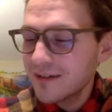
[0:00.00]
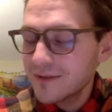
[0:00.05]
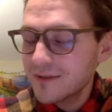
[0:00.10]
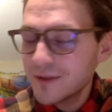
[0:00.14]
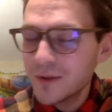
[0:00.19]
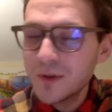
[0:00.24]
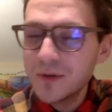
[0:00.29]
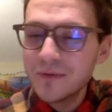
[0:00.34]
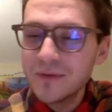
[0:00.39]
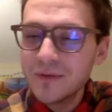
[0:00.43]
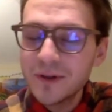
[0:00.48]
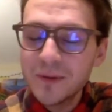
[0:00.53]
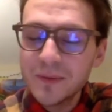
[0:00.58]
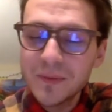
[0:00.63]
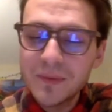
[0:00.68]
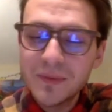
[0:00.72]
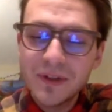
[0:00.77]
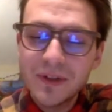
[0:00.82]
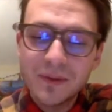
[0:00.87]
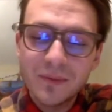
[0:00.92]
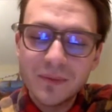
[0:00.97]
So I've
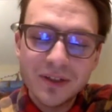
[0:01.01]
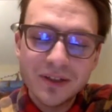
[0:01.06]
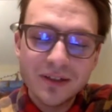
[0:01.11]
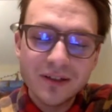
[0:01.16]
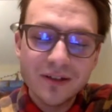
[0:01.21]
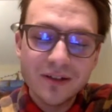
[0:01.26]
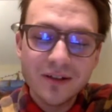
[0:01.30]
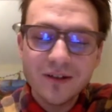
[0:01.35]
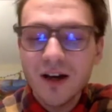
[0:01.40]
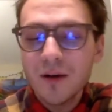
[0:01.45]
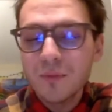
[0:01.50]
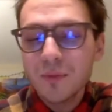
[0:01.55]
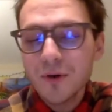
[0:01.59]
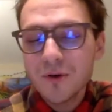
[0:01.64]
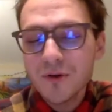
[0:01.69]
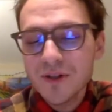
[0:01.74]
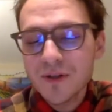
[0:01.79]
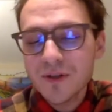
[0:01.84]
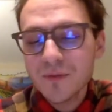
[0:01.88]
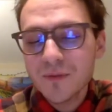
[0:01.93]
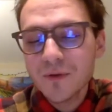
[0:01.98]
actually had a few of them,
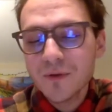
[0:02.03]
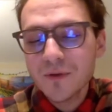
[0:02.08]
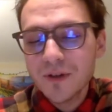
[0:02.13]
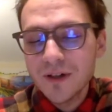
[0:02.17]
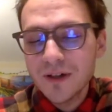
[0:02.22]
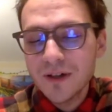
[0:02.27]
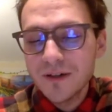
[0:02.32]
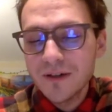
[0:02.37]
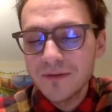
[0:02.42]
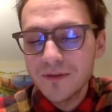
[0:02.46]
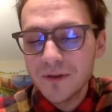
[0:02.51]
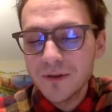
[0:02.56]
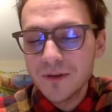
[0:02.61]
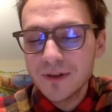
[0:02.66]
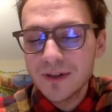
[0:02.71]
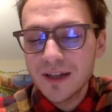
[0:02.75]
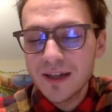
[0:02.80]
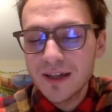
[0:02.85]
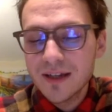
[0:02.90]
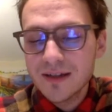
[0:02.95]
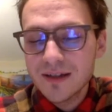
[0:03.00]
but they're
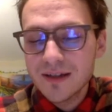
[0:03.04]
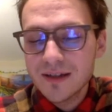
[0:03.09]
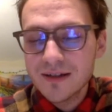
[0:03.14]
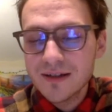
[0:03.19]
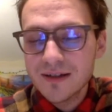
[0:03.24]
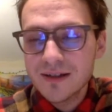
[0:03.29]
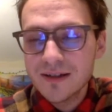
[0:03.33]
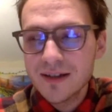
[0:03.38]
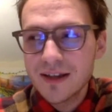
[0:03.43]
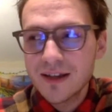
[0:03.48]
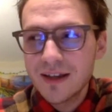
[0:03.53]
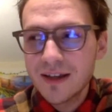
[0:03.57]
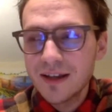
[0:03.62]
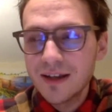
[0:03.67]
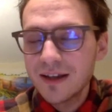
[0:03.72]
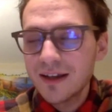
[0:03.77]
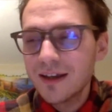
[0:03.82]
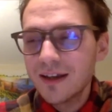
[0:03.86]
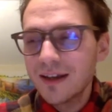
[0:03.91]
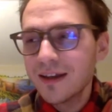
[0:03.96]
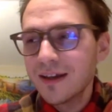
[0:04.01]
compostable phone
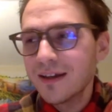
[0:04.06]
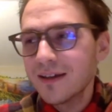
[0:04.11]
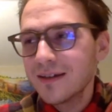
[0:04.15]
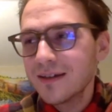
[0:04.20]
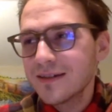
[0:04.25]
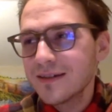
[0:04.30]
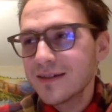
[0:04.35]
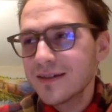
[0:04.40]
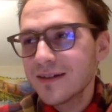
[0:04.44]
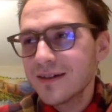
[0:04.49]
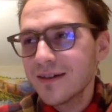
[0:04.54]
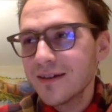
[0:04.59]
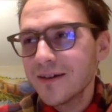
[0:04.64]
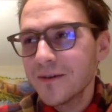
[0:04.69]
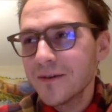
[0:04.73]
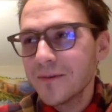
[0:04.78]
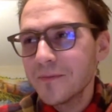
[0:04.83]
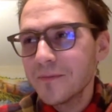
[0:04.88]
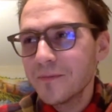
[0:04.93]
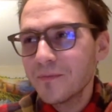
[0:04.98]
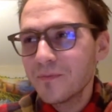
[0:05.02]
cases.
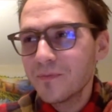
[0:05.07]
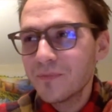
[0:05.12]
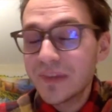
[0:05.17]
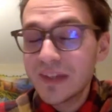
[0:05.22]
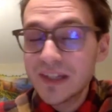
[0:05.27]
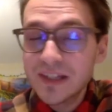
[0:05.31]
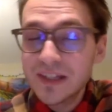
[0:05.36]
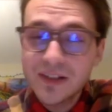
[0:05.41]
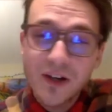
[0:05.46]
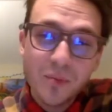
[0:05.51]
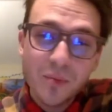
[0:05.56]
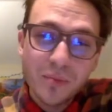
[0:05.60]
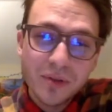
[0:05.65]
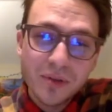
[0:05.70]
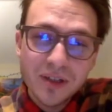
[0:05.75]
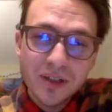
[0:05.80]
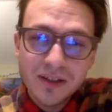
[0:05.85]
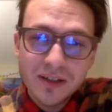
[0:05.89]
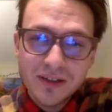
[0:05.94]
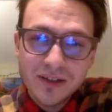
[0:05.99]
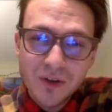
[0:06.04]
And
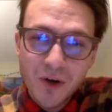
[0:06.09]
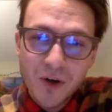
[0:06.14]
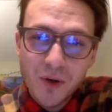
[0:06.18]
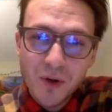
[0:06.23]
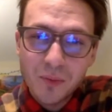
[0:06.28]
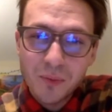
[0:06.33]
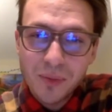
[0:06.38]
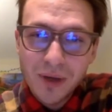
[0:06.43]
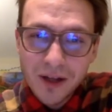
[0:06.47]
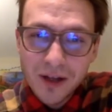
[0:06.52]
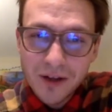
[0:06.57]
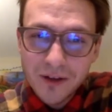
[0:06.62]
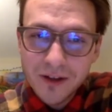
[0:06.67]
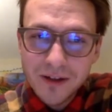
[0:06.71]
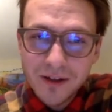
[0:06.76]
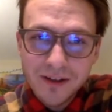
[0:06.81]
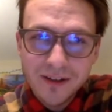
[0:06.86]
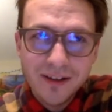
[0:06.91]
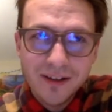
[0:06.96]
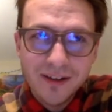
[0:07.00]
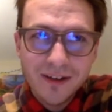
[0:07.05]
this
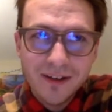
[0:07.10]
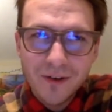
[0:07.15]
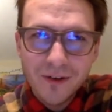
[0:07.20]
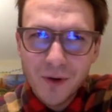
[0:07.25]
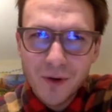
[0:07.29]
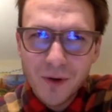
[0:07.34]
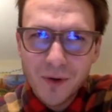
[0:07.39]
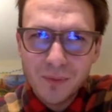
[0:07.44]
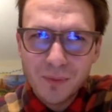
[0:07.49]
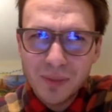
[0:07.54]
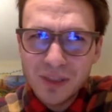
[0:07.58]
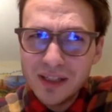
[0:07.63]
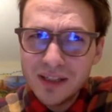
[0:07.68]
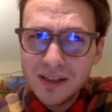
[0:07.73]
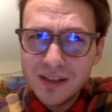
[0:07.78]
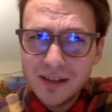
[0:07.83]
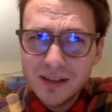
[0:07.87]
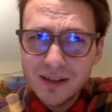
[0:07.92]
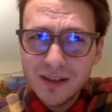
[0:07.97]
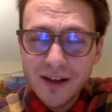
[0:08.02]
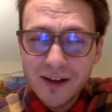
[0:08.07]
company, it's called
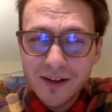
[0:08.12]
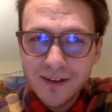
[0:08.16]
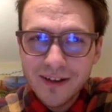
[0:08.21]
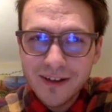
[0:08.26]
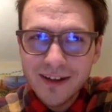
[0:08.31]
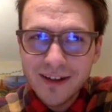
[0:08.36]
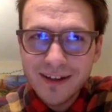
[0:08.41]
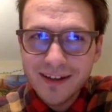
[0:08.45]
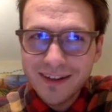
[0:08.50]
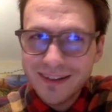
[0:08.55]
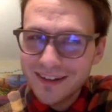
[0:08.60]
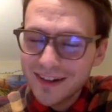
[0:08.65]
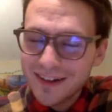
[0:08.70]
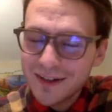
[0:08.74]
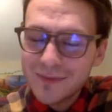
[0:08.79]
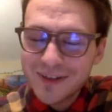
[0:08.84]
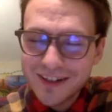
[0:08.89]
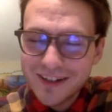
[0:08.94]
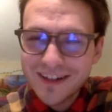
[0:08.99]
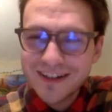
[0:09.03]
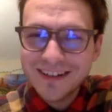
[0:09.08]
Pela,
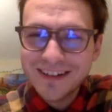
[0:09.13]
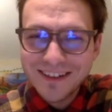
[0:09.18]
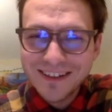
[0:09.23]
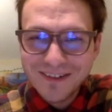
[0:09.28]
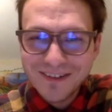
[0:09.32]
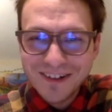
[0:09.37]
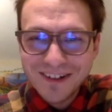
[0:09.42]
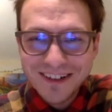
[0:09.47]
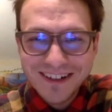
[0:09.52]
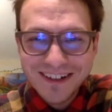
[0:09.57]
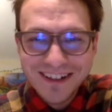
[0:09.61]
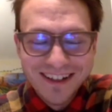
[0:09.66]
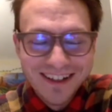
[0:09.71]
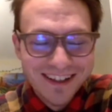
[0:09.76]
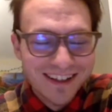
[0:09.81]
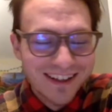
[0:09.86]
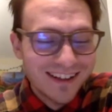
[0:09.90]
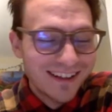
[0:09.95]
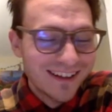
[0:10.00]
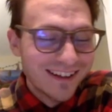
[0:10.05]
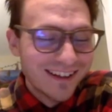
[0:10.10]
P-E-L-A. I think I'm
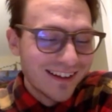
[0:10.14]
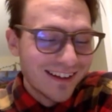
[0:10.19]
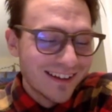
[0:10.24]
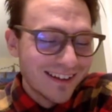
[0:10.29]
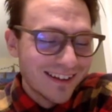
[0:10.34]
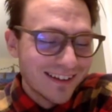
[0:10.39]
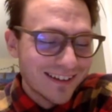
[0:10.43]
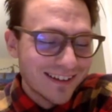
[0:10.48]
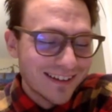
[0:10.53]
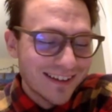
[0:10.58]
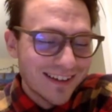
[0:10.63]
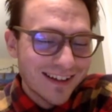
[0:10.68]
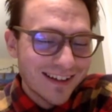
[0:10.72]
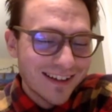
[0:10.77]
saying that right.